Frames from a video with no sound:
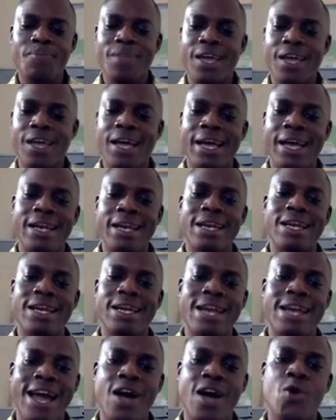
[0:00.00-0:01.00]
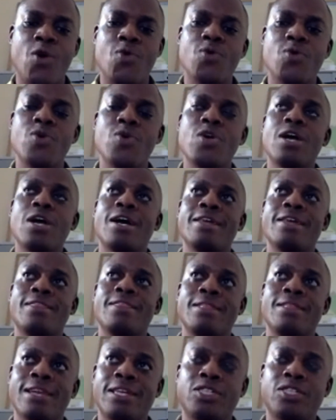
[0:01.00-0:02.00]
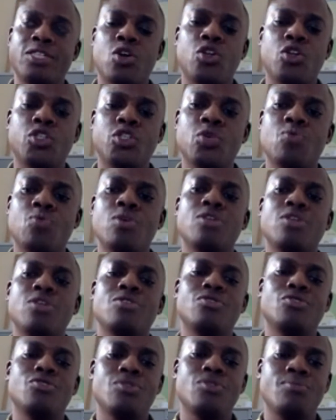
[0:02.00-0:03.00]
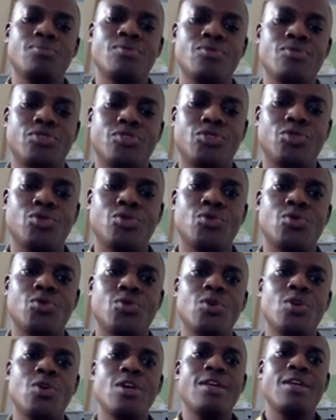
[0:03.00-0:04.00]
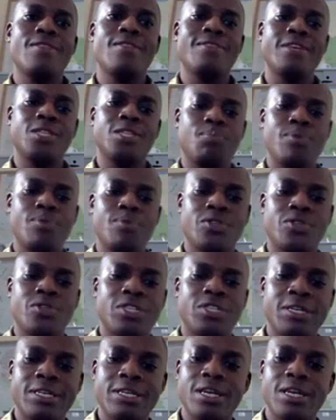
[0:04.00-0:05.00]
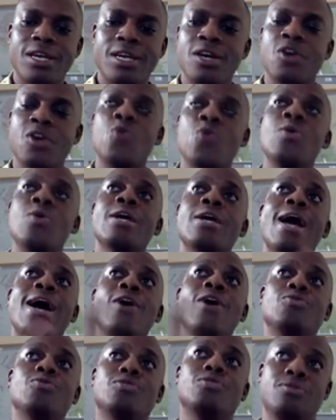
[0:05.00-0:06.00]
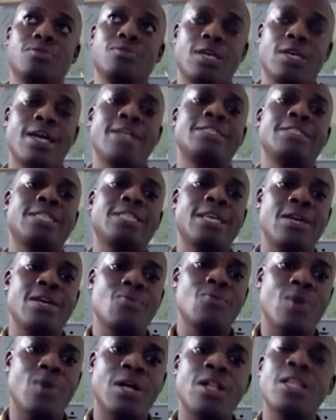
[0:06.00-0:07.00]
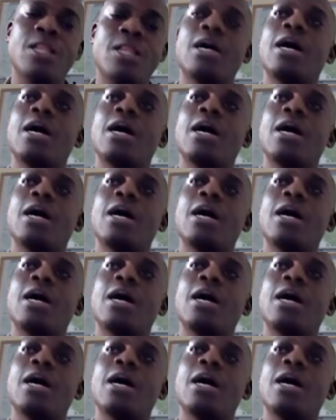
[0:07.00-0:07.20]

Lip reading: And now I think that's also what contributes to this person going out and saying, well,